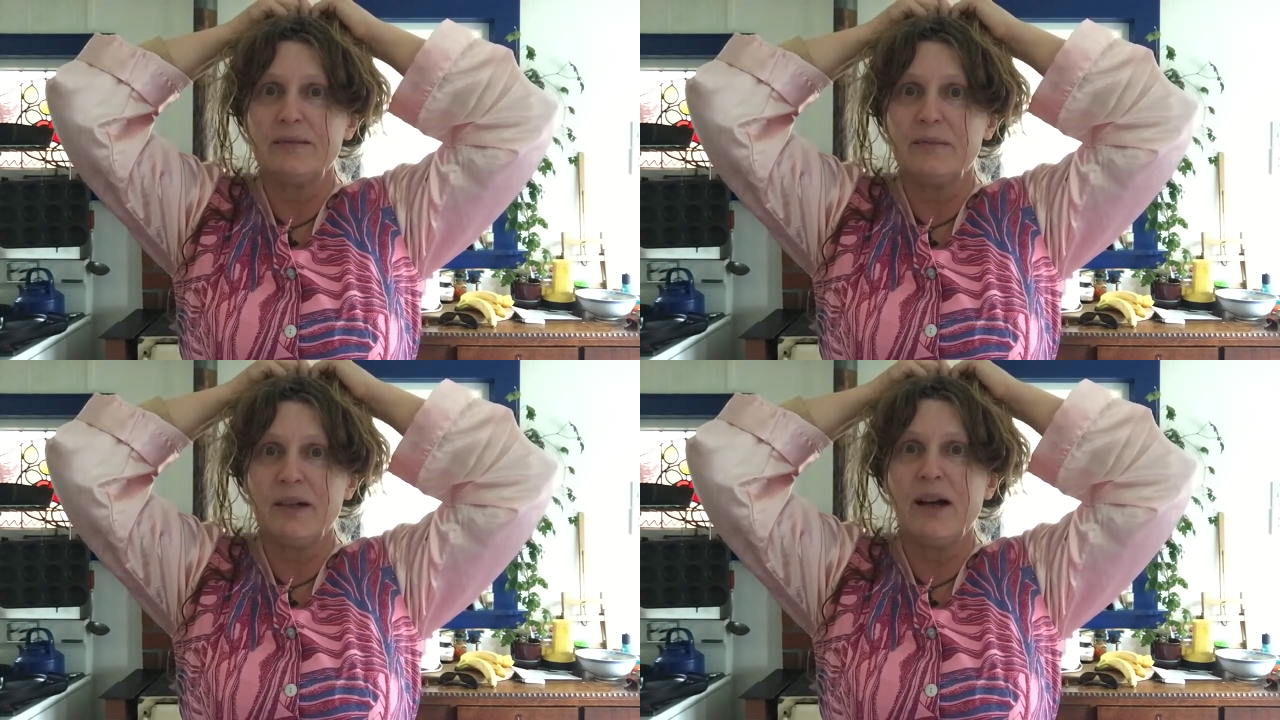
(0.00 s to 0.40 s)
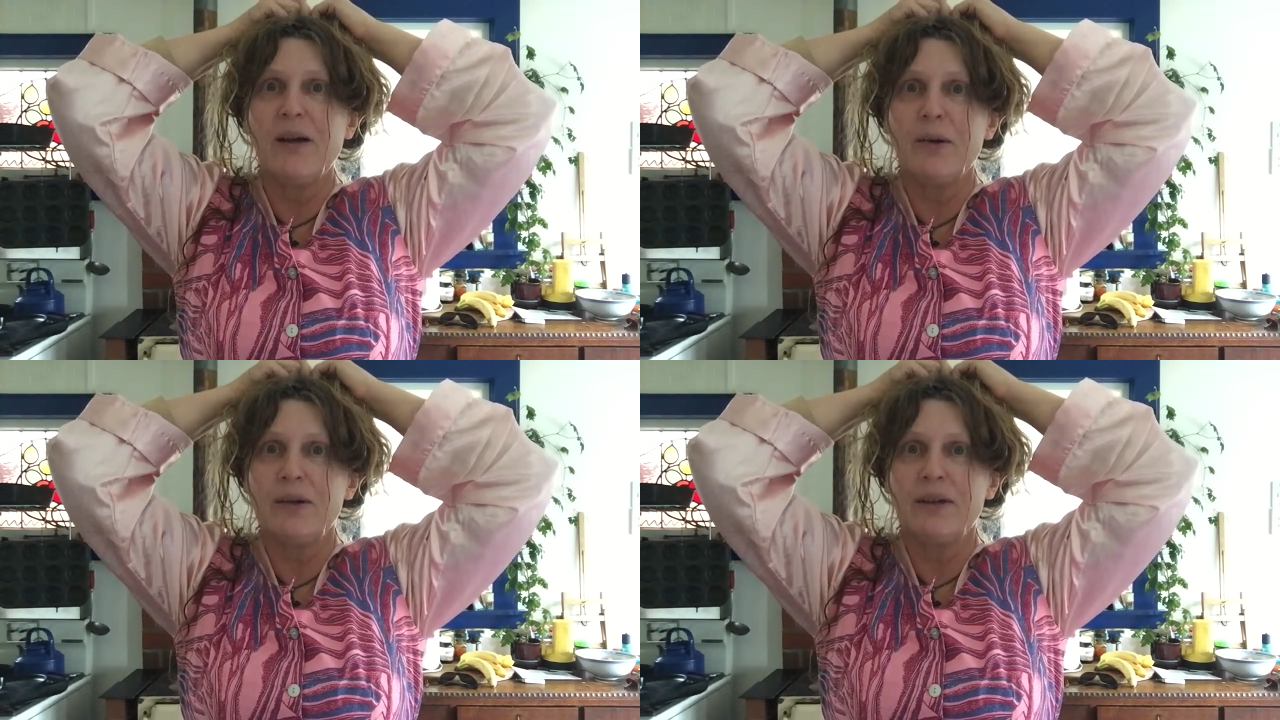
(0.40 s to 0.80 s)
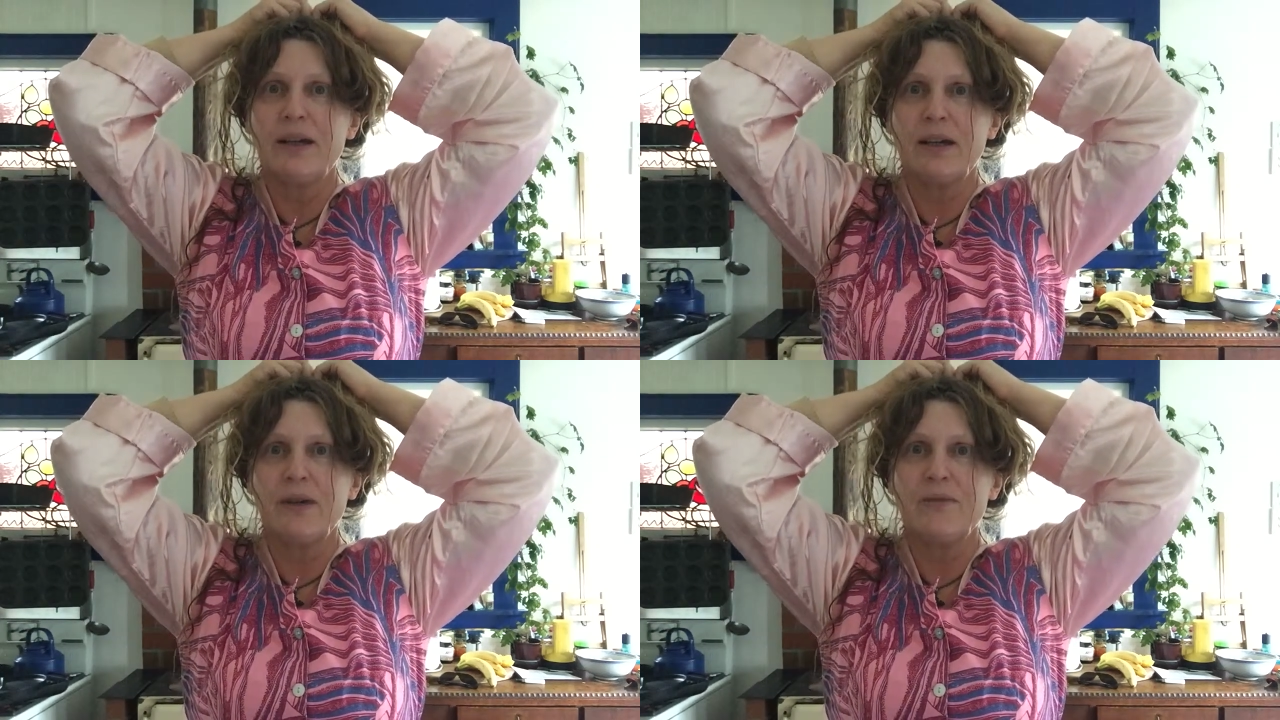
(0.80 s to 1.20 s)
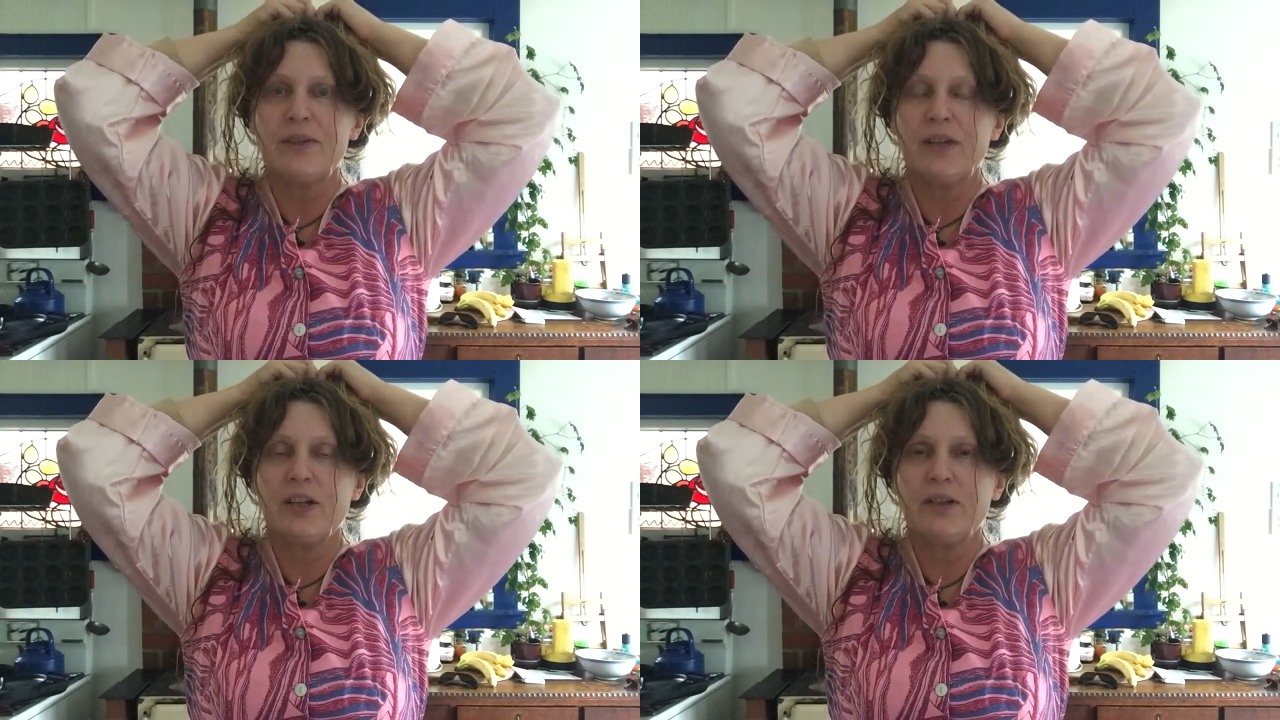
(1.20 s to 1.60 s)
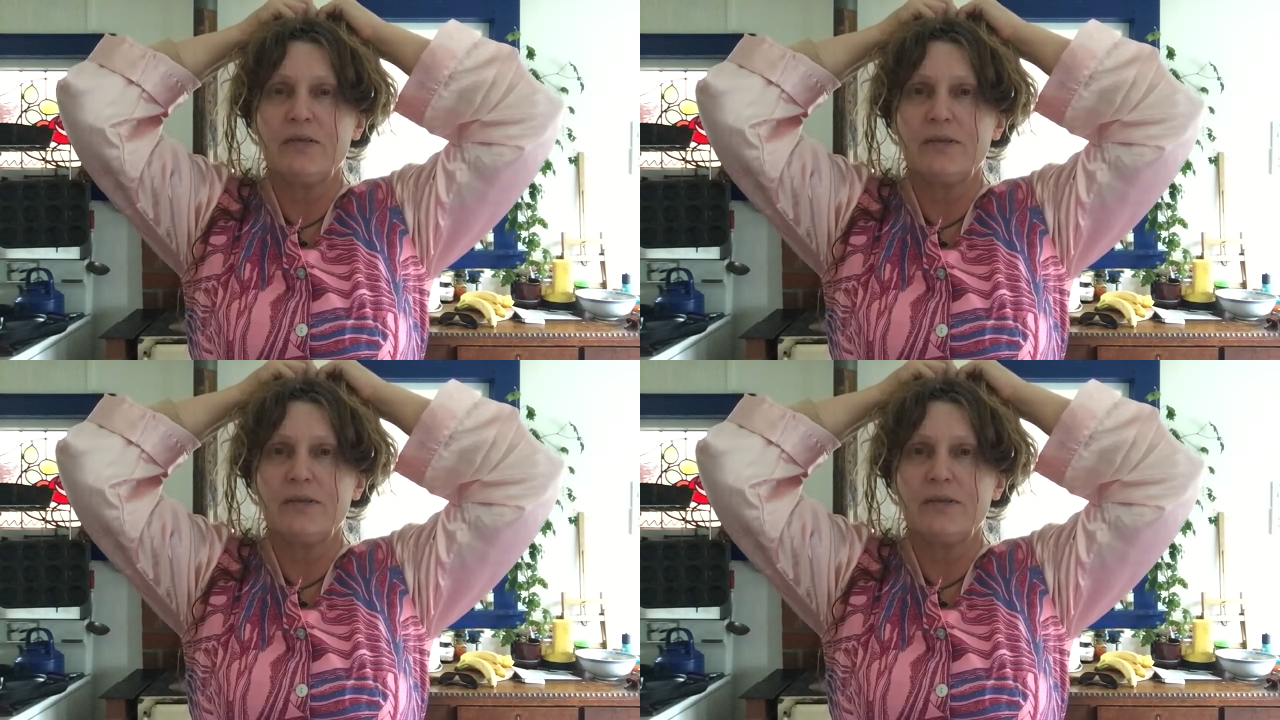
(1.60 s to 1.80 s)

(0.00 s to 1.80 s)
But I want that conversation